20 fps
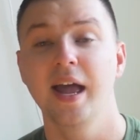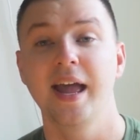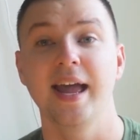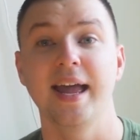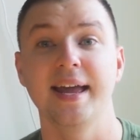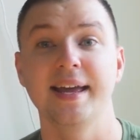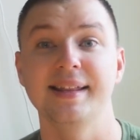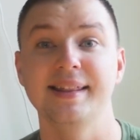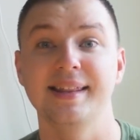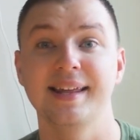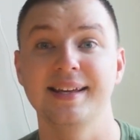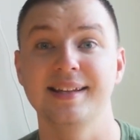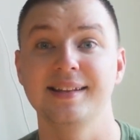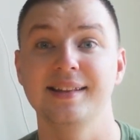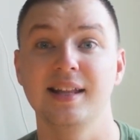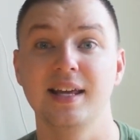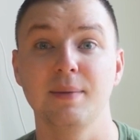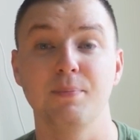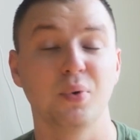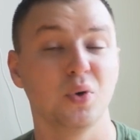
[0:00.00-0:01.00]
and
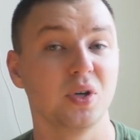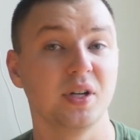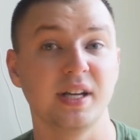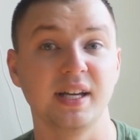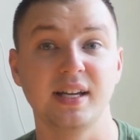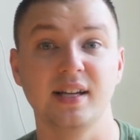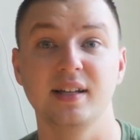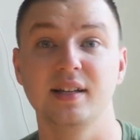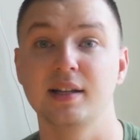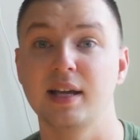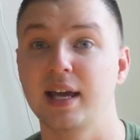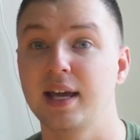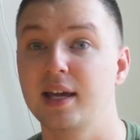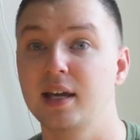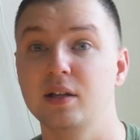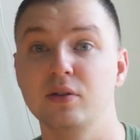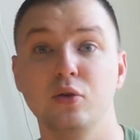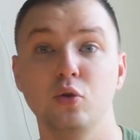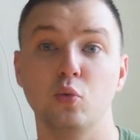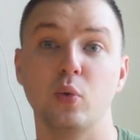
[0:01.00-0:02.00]
then they put in
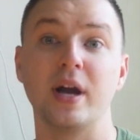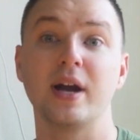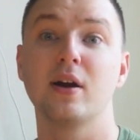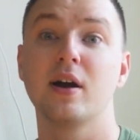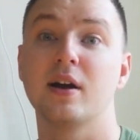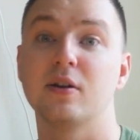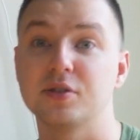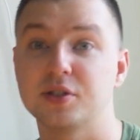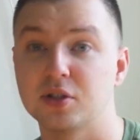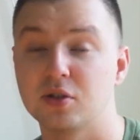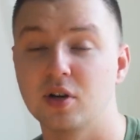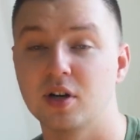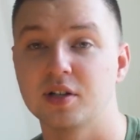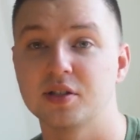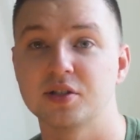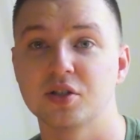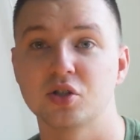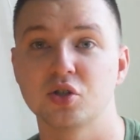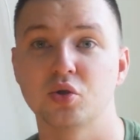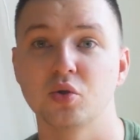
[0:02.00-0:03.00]
a new warehouse
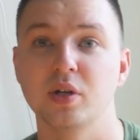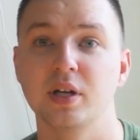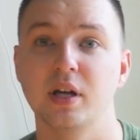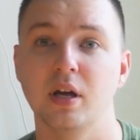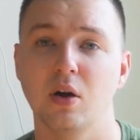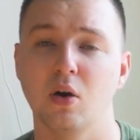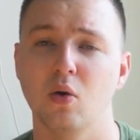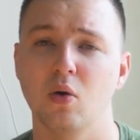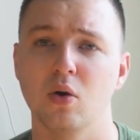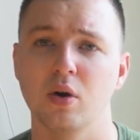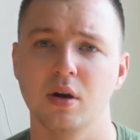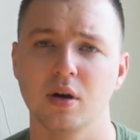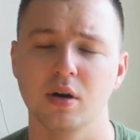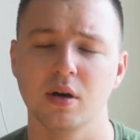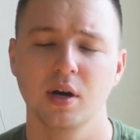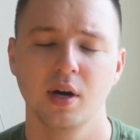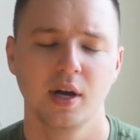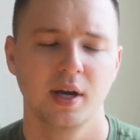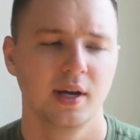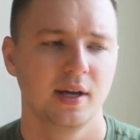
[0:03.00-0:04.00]
across the street, or